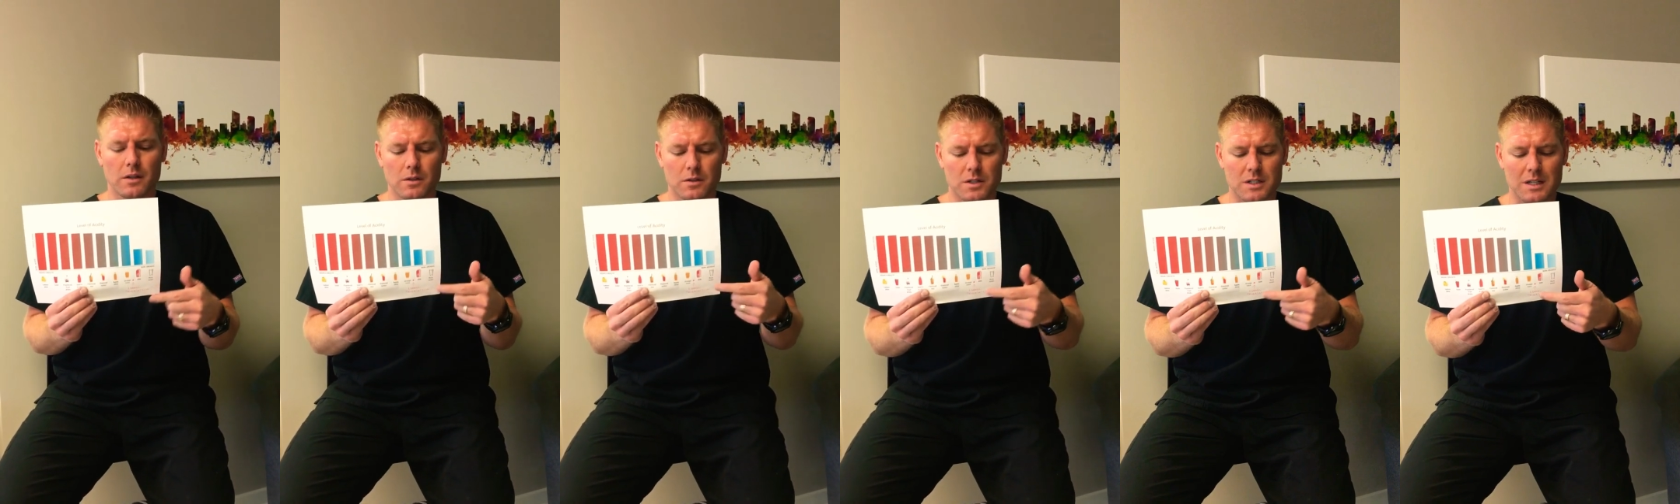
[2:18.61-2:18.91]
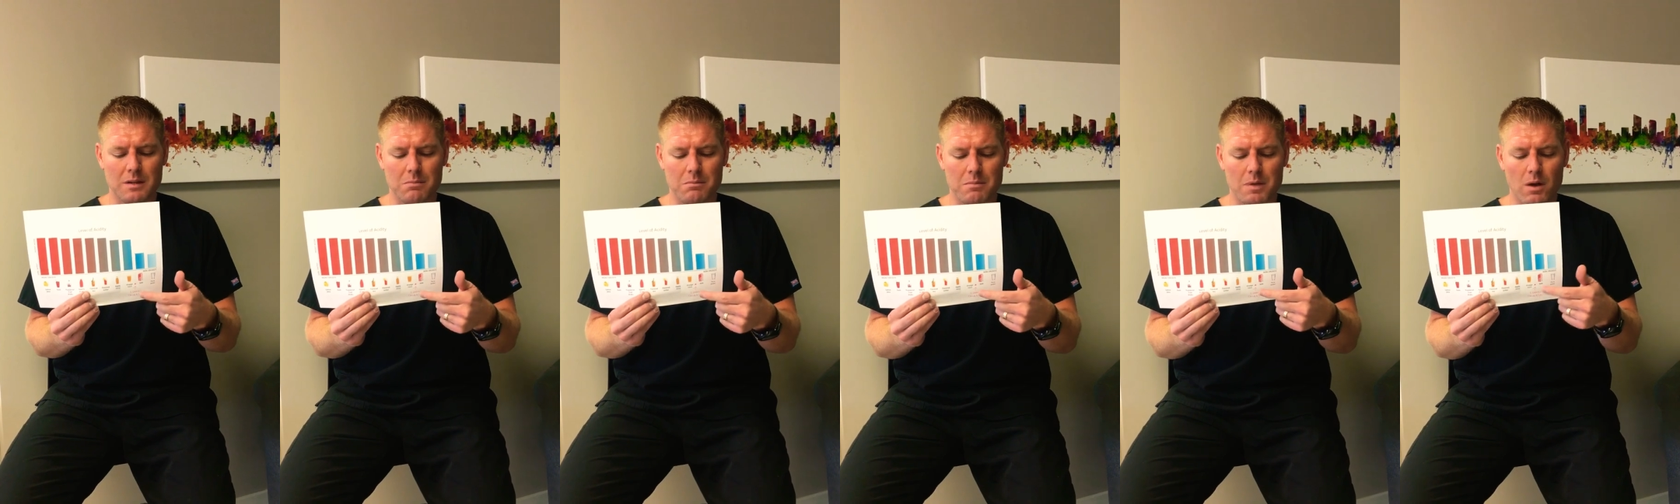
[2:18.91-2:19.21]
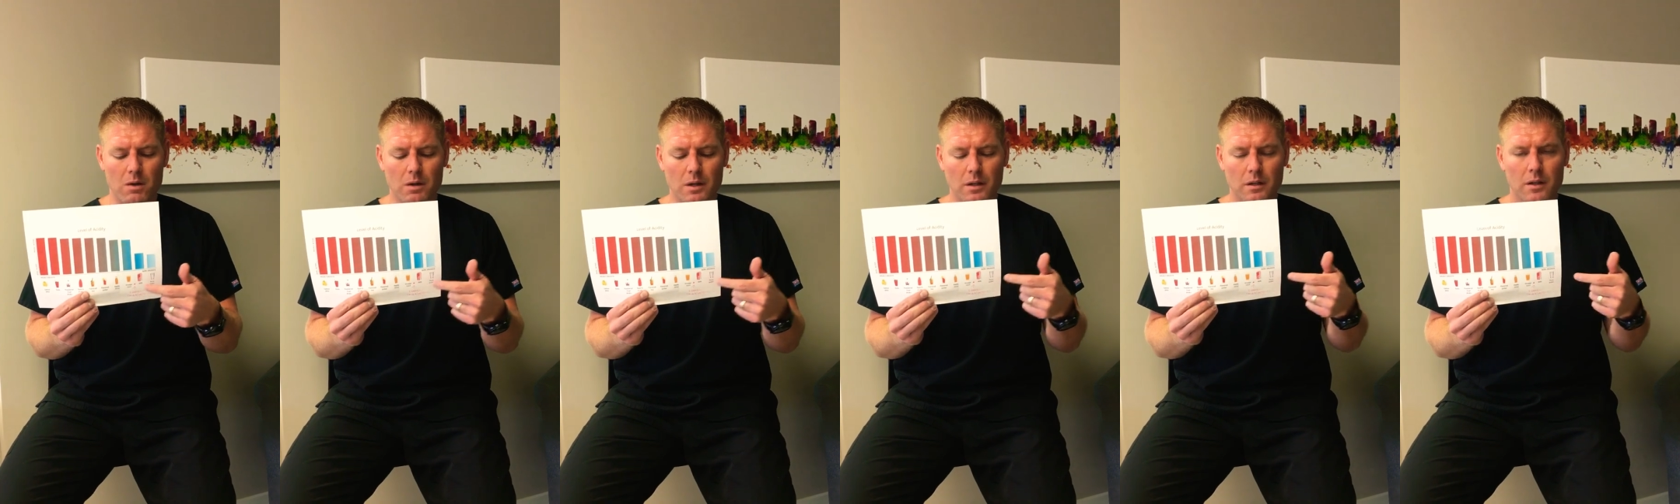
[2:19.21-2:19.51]
You'll see
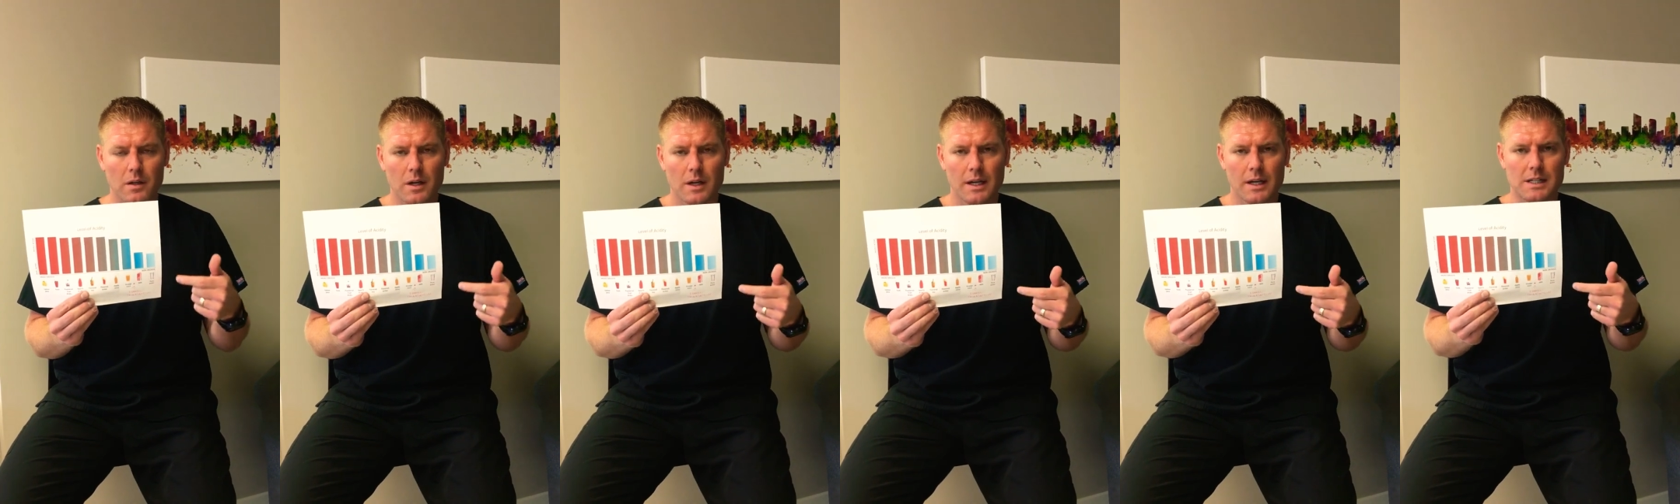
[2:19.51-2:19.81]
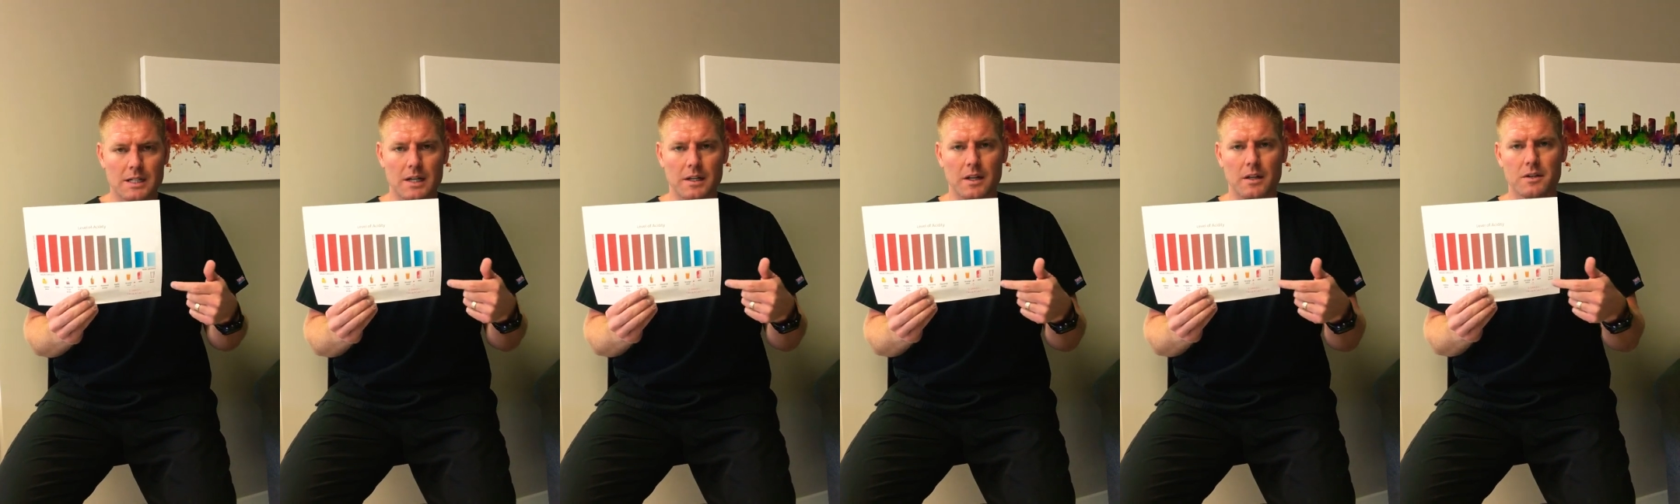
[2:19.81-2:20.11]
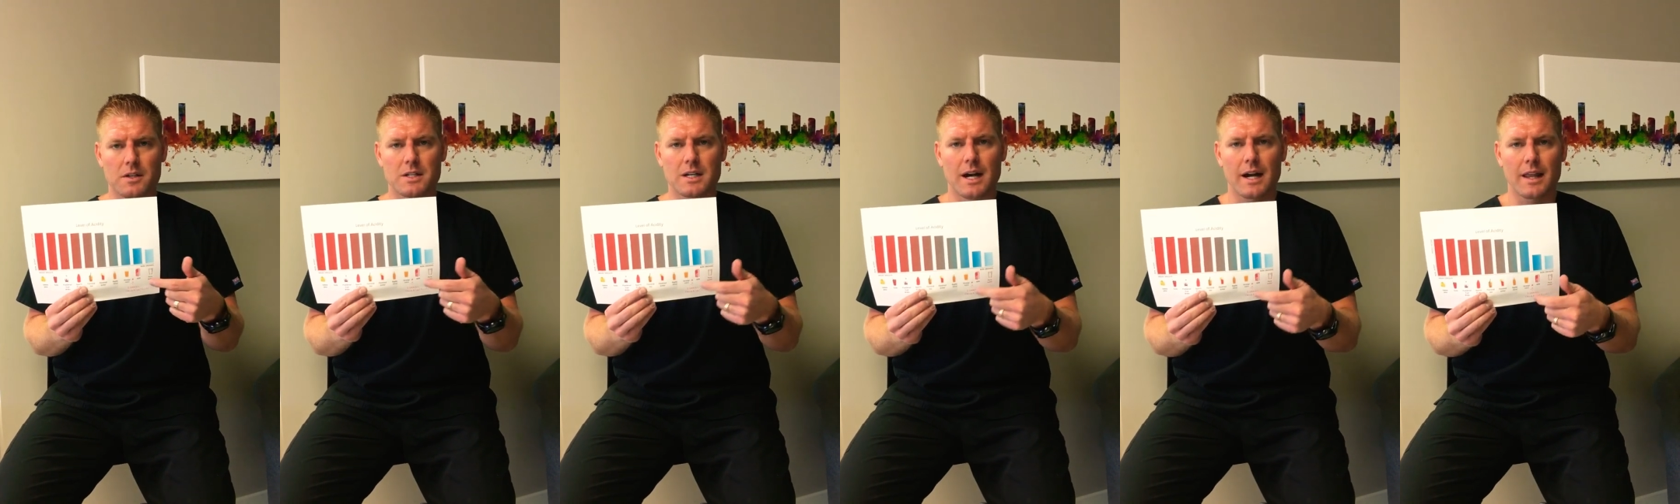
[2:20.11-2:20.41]
milk is on the
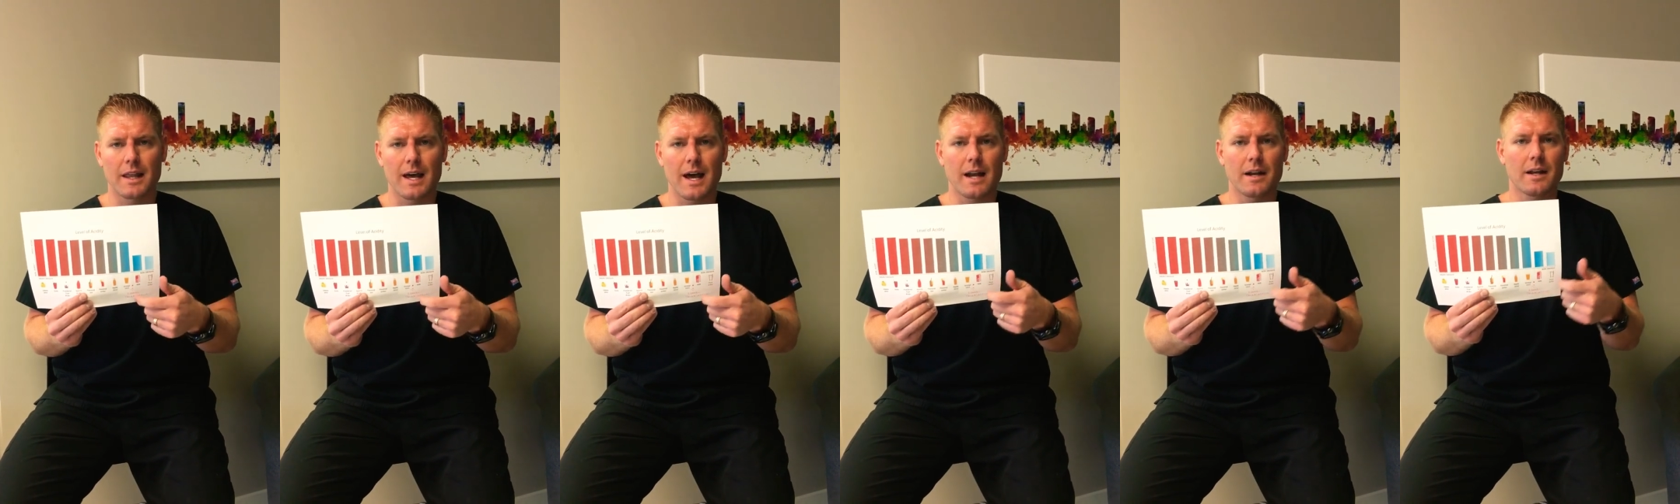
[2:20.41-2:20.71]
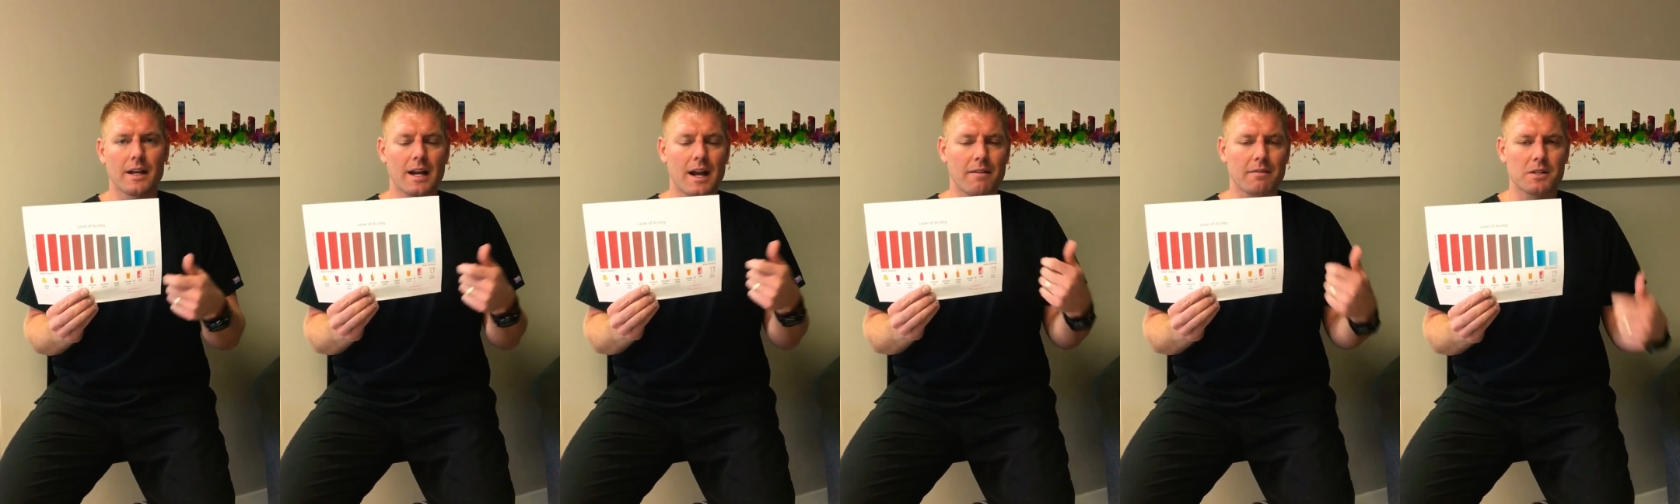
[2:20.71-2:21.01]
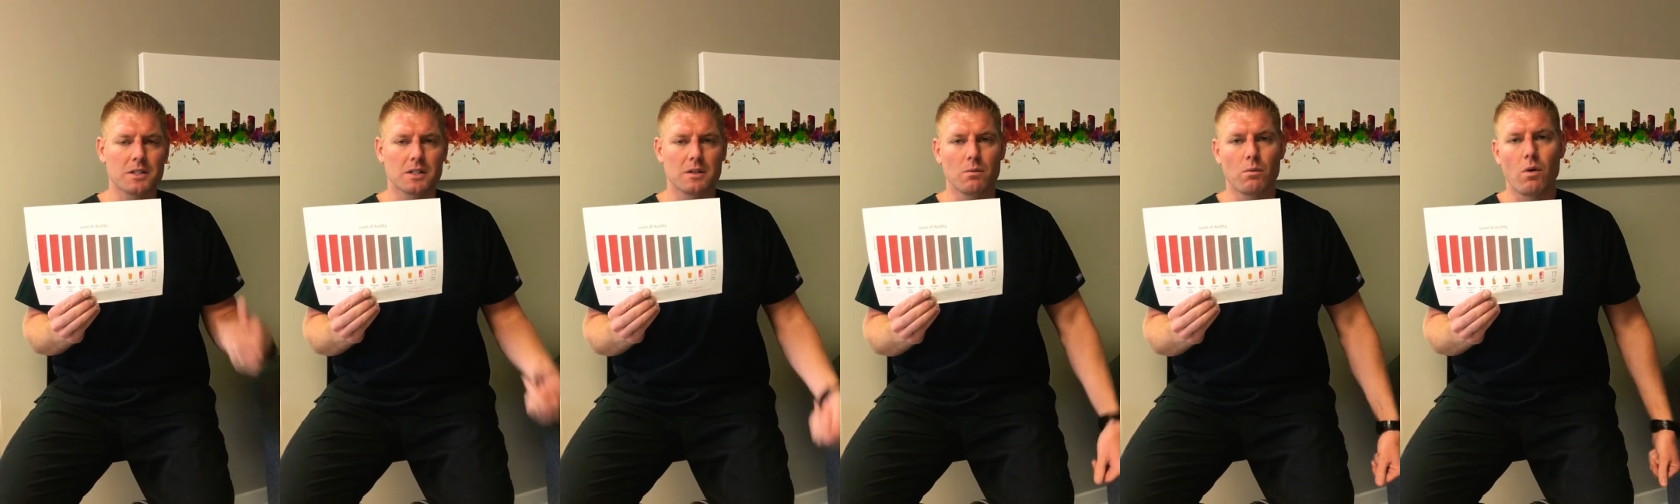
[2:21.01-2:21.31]
other side of that, and
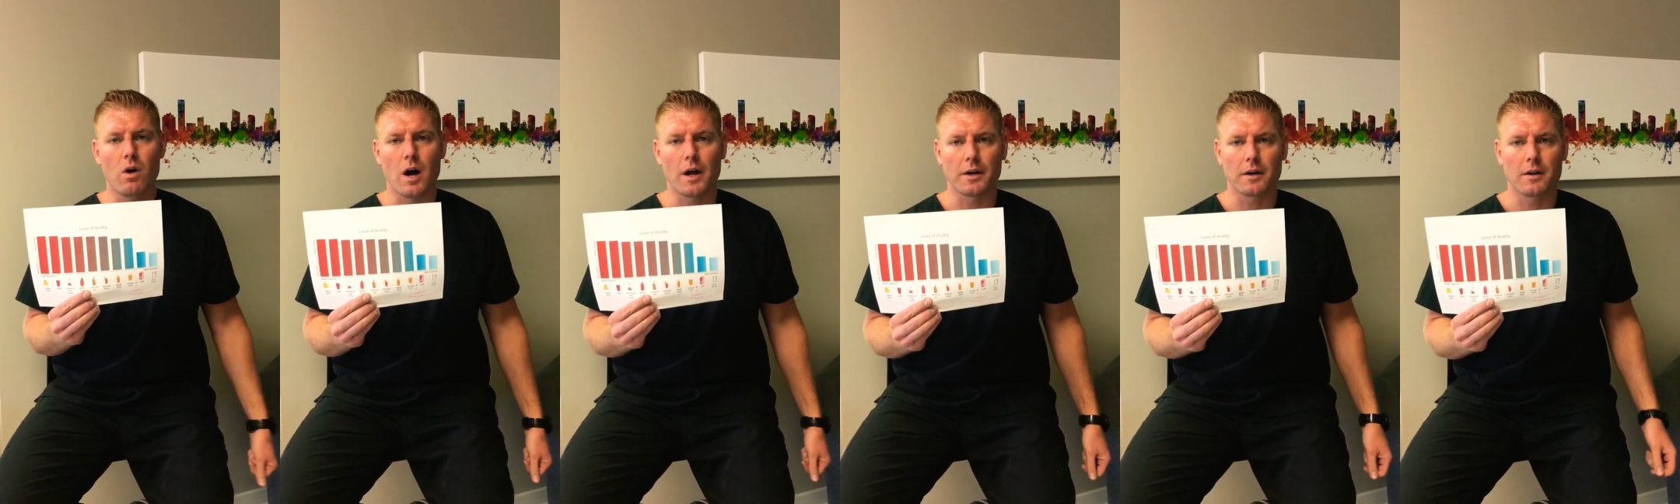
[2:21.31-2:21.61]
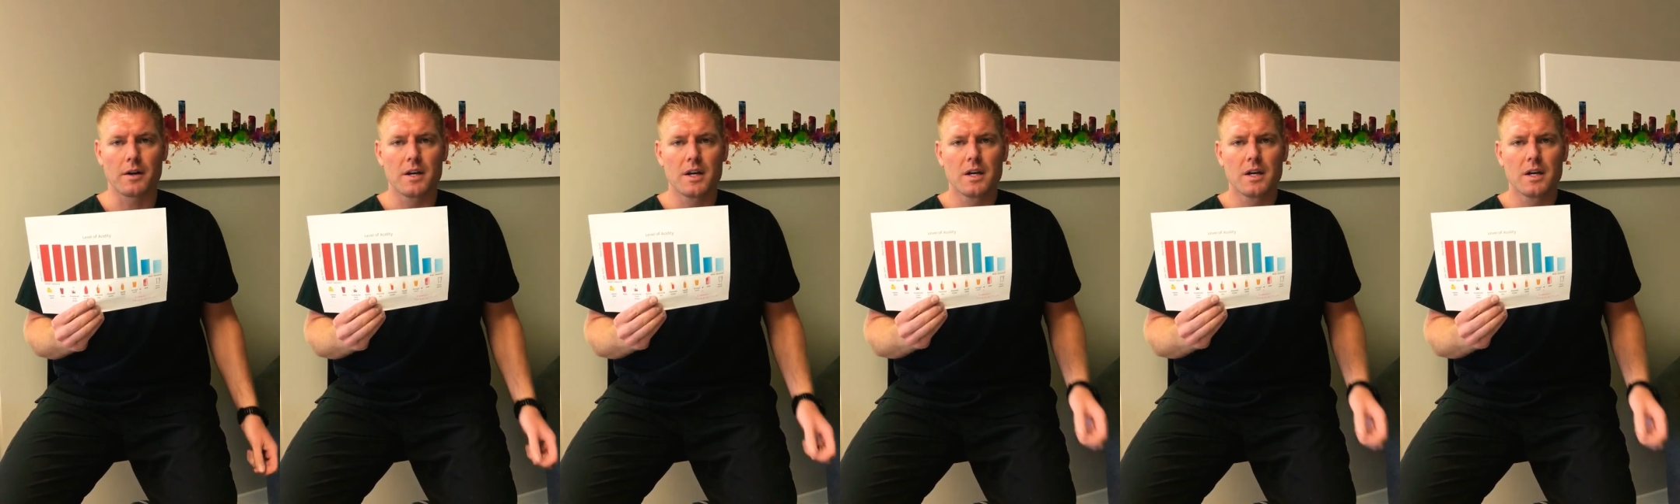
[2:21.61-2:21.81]
obviously water.